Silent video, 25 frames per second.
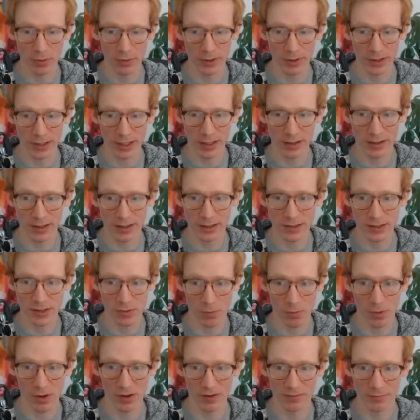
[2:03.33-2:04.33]
anything,
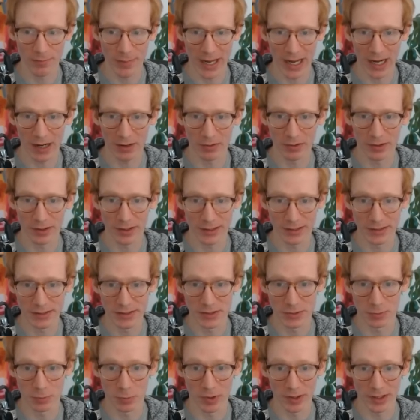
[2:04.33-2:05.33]
12 power
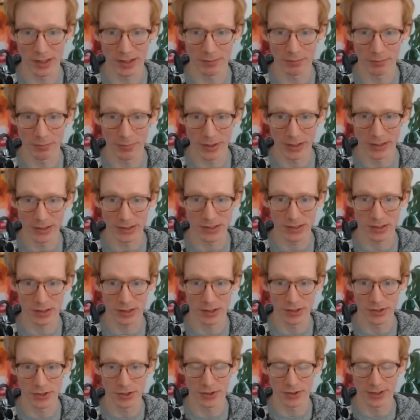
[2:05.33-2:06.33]
is one of the biggest
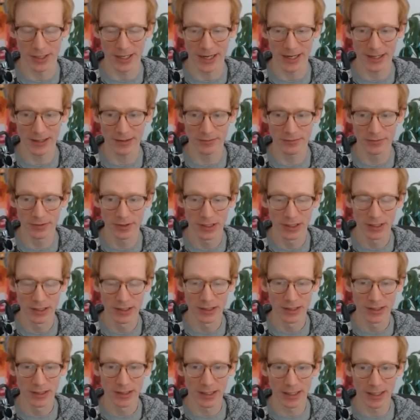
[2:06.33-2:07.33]
cards you can have
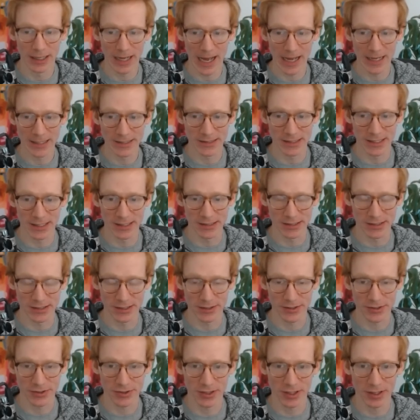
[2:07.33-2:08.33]
as a
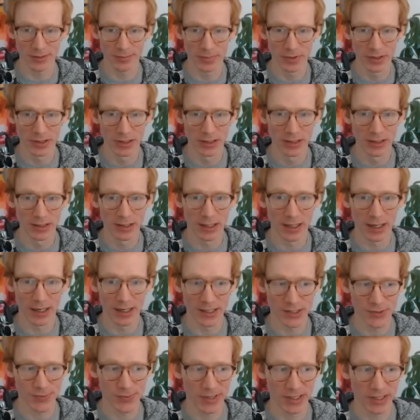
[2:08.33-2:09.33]
6-drop.
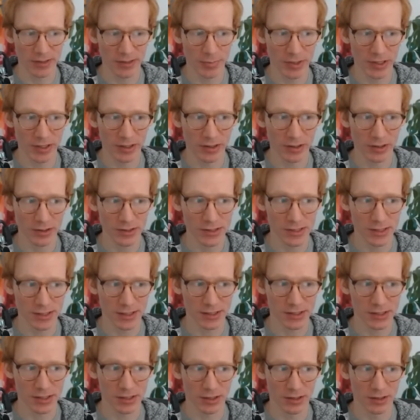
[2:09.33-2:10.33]
Speaking of big cards, the
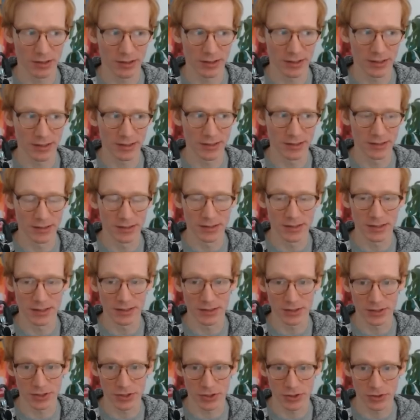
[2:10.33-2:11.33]
next card is
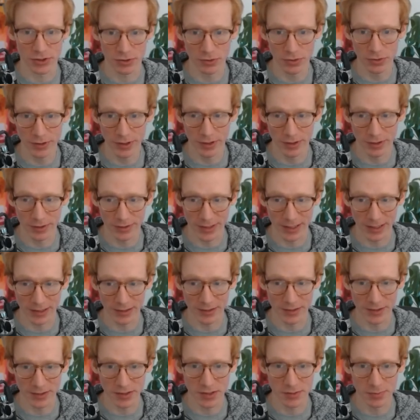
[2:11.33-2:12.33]
Destroyer on that
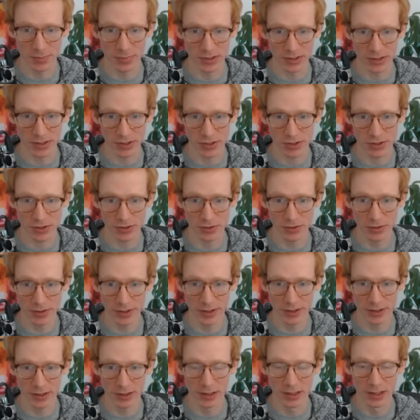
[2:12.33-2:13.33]
list, but
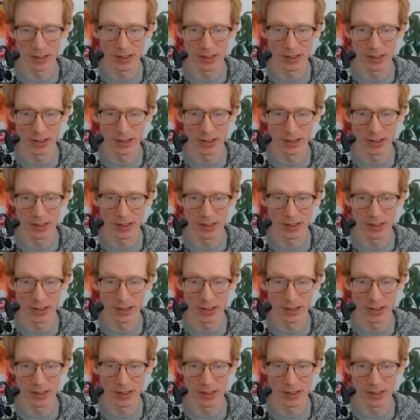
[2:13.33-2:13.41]
Destroyer